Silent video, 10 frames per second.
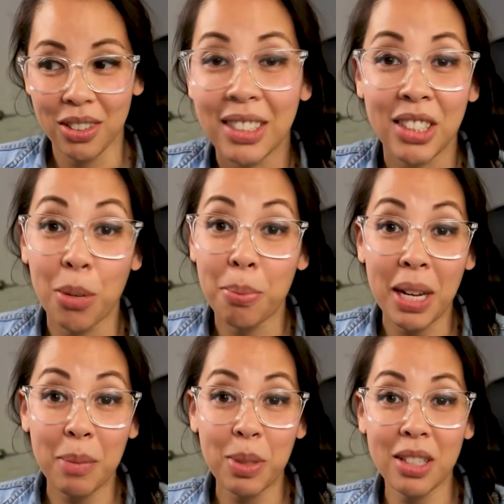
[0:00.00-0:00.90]
Some
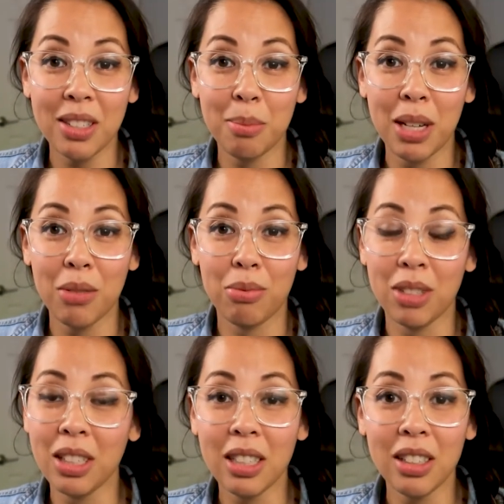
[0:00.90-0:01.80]
babies may
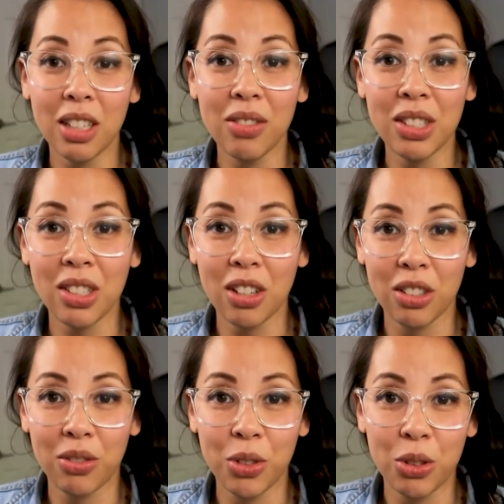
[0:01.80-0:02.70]
really love the
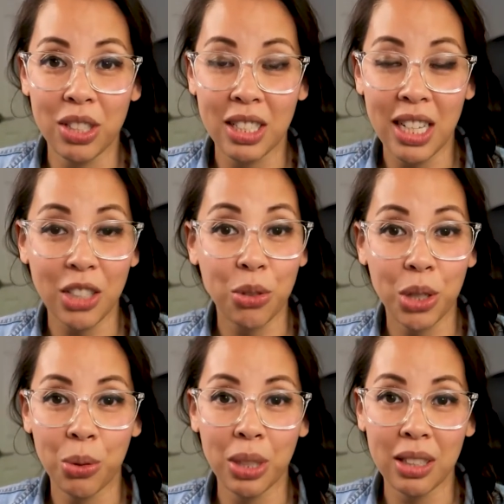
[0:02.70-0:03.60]
solid foods and take to
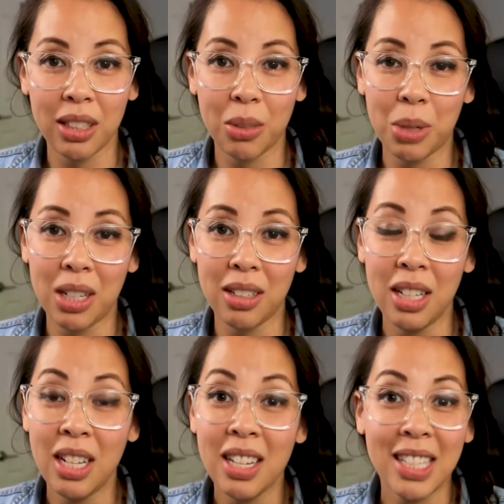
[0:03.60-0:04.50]
it quickly,
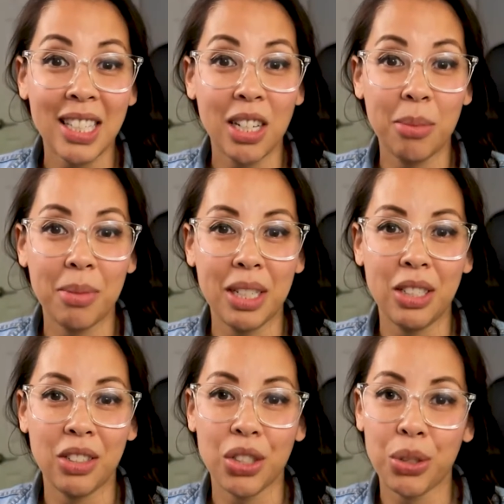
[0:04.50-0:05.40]
while some
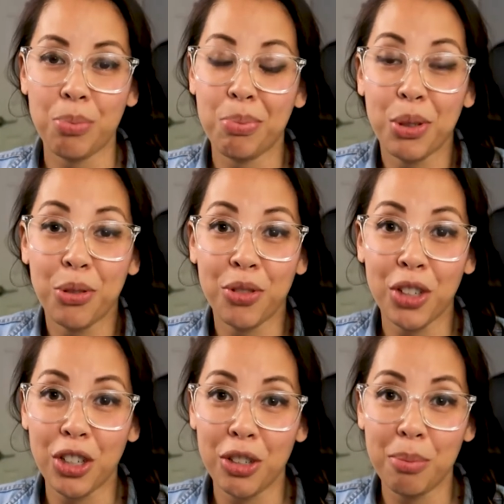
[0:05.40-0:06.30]
might just
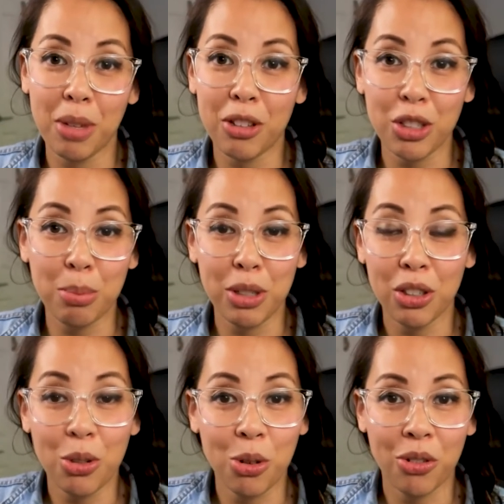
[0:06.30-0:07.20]
prefer mother's
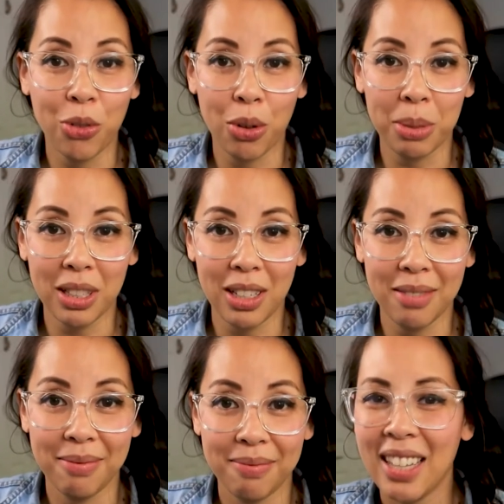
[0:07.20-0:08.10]
milk or formula.